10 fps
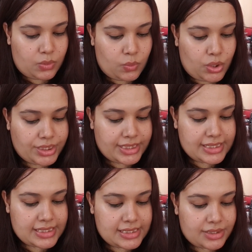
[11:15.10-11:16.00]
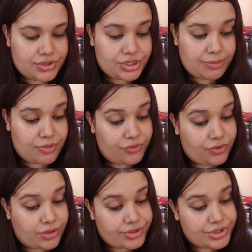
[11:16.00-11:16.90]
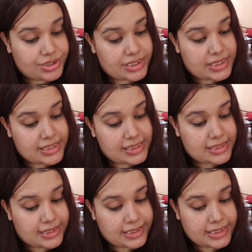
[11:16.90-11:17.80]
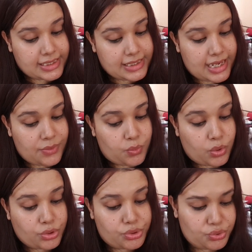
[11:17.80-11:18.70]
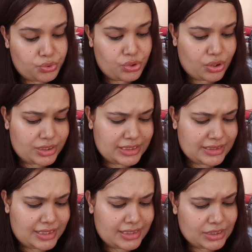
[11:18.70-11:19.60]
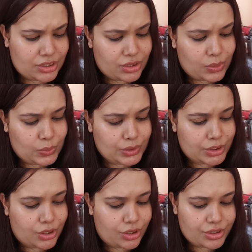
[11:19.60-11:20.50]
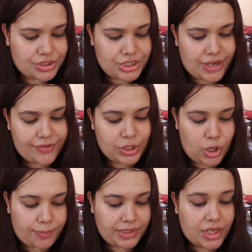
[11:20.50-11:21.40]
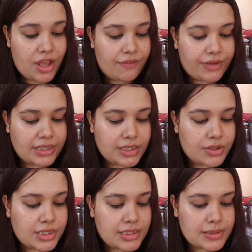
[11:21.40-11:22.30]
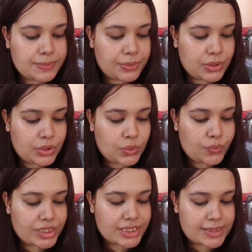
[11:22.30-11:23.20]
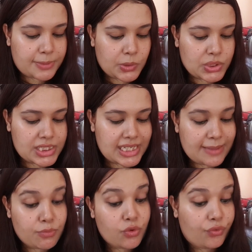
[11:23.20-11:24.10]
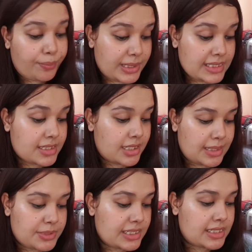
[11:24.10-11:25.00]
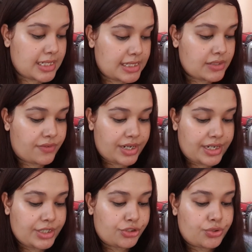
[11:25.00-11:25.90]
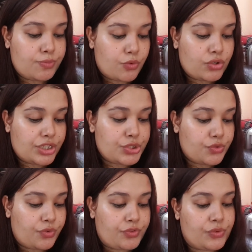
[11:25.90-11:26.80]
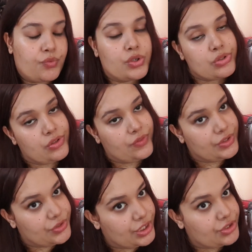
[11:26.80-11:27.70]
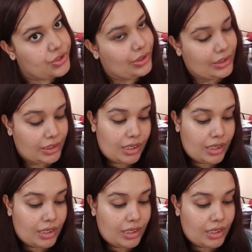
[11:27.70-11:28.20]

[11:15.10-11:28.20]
What is stream of consciousness writing, and what do Lolita and A Clockwork Orange have in common? Find out in this book, which explores key movements, themes and styles of writing through more than 250 works of literature.